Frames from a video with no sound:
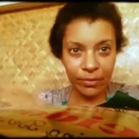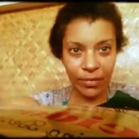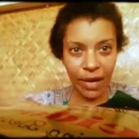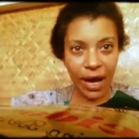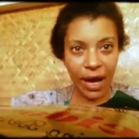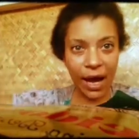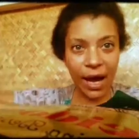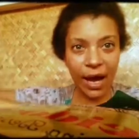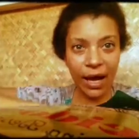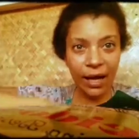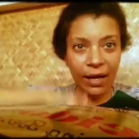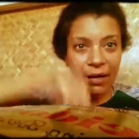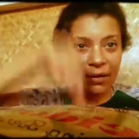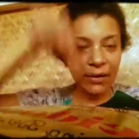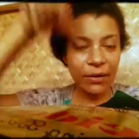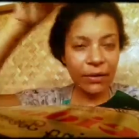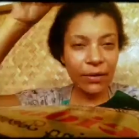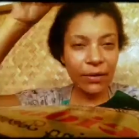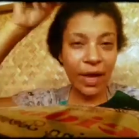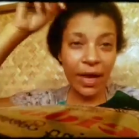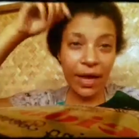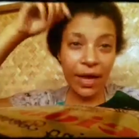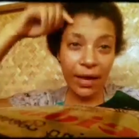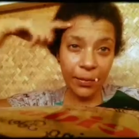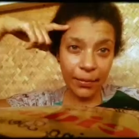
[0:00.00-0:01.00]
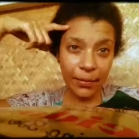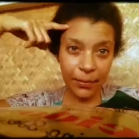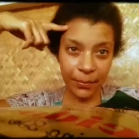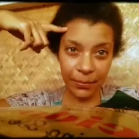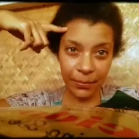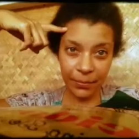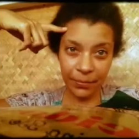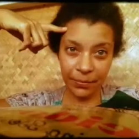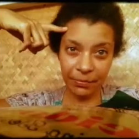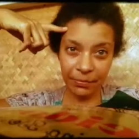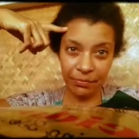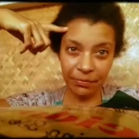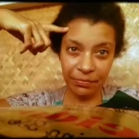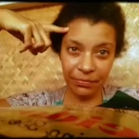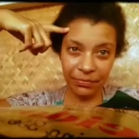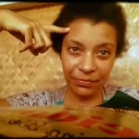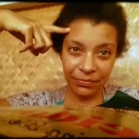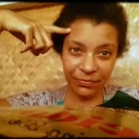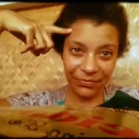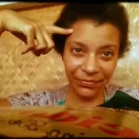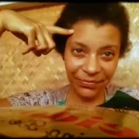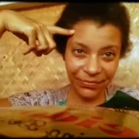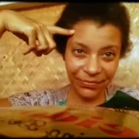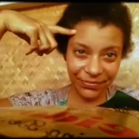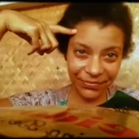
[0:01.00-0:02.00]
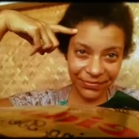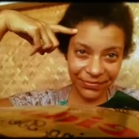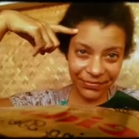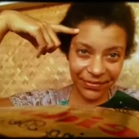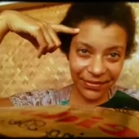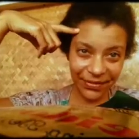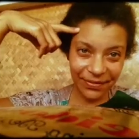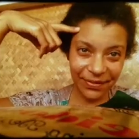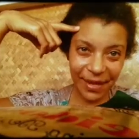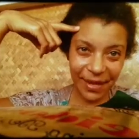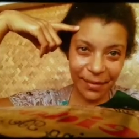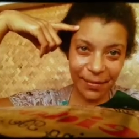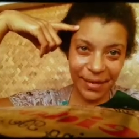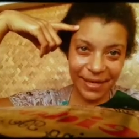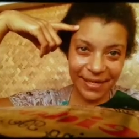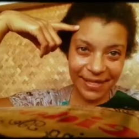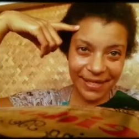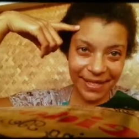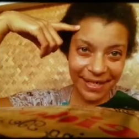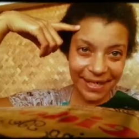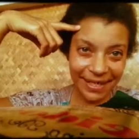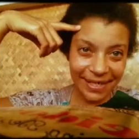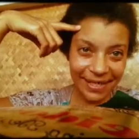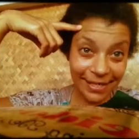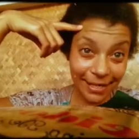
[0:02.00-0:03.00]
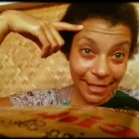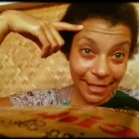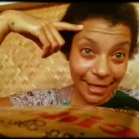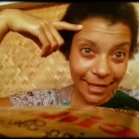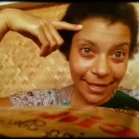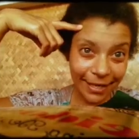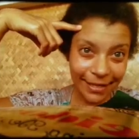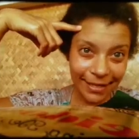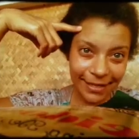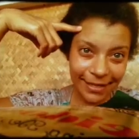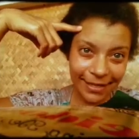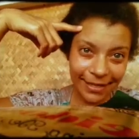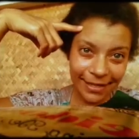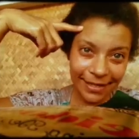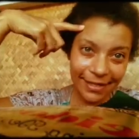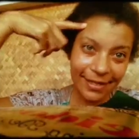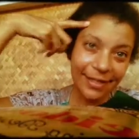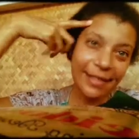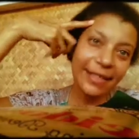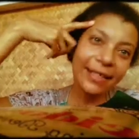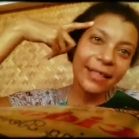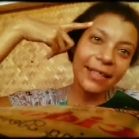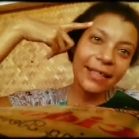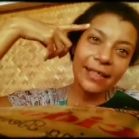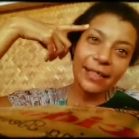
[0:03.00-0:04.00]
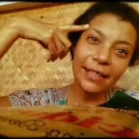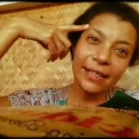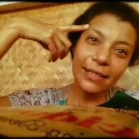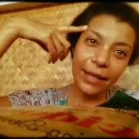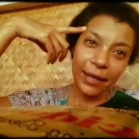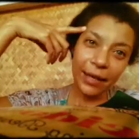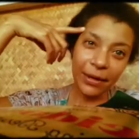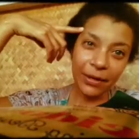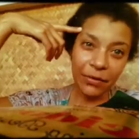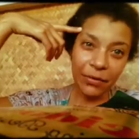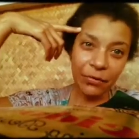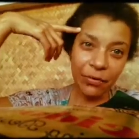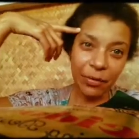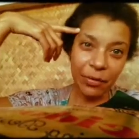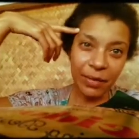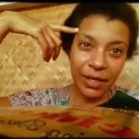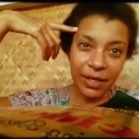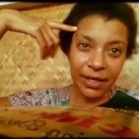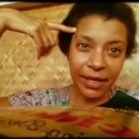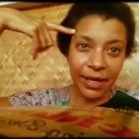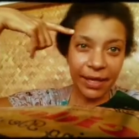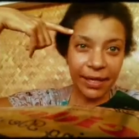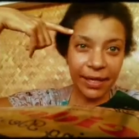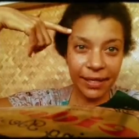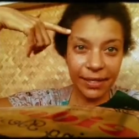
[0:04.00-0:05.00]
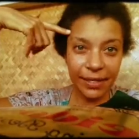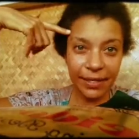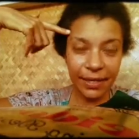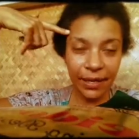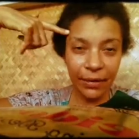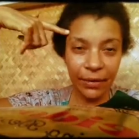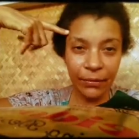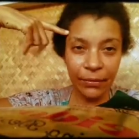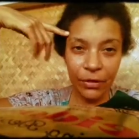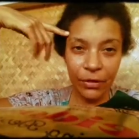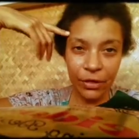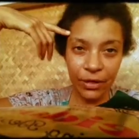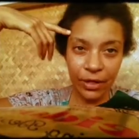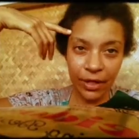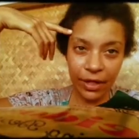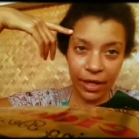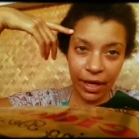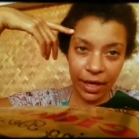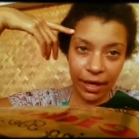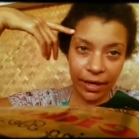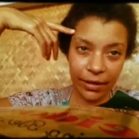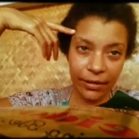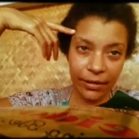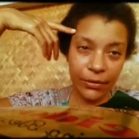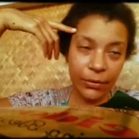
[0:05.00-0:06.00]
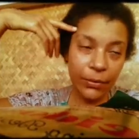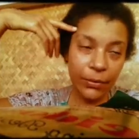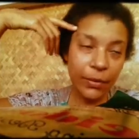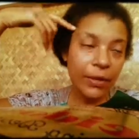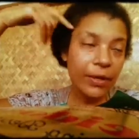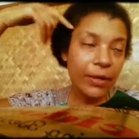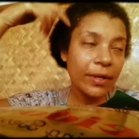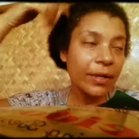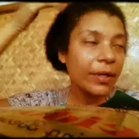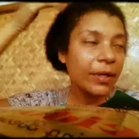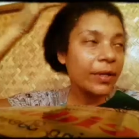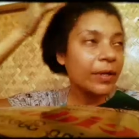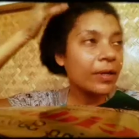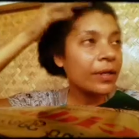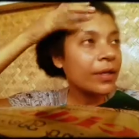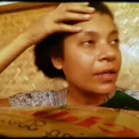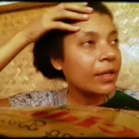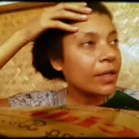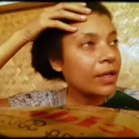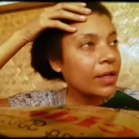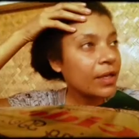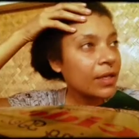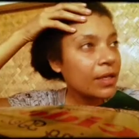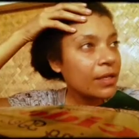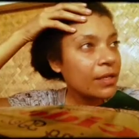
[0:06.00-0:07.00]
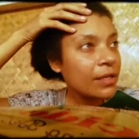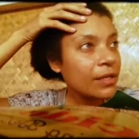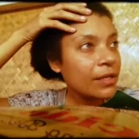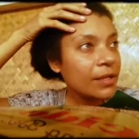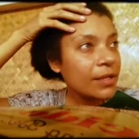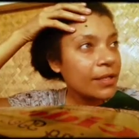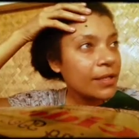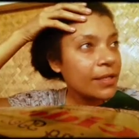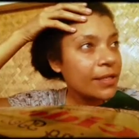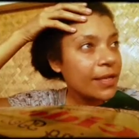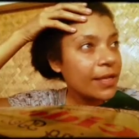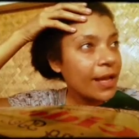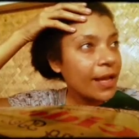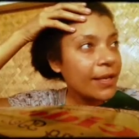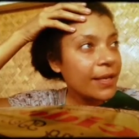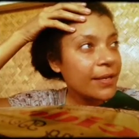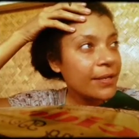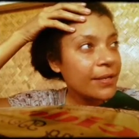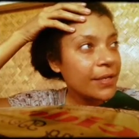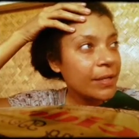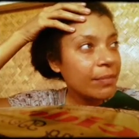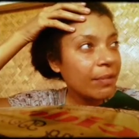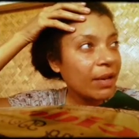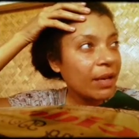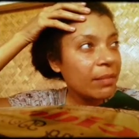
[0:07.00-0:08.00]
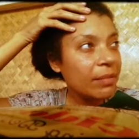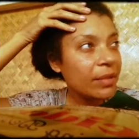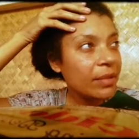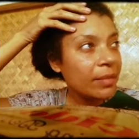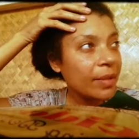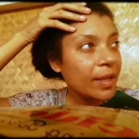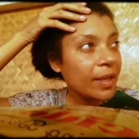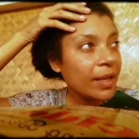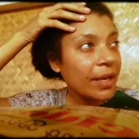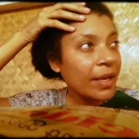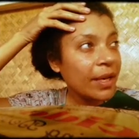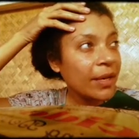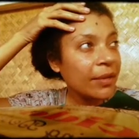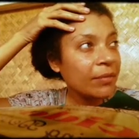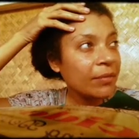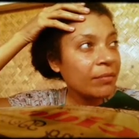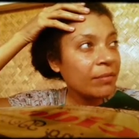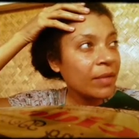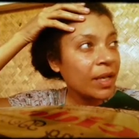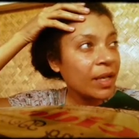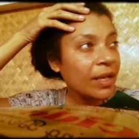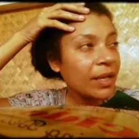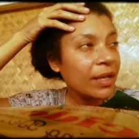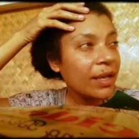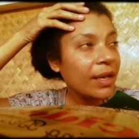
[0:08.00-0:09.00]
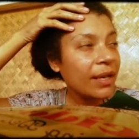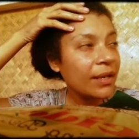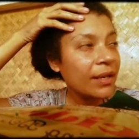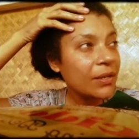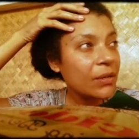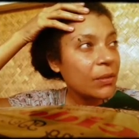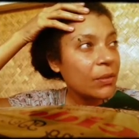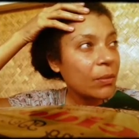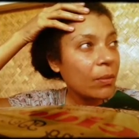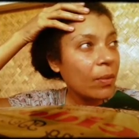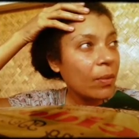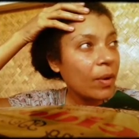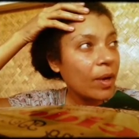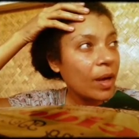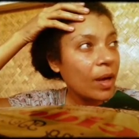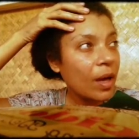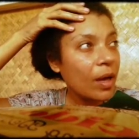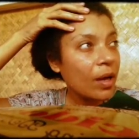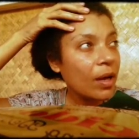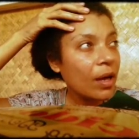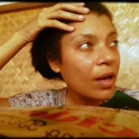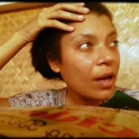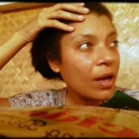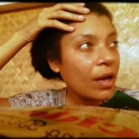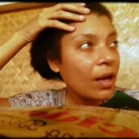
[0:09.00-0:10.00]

Ah, okay? If that makes any sense. Talking from Natalia's language in Natalia's world. So the challenge has popped up again, and guess what?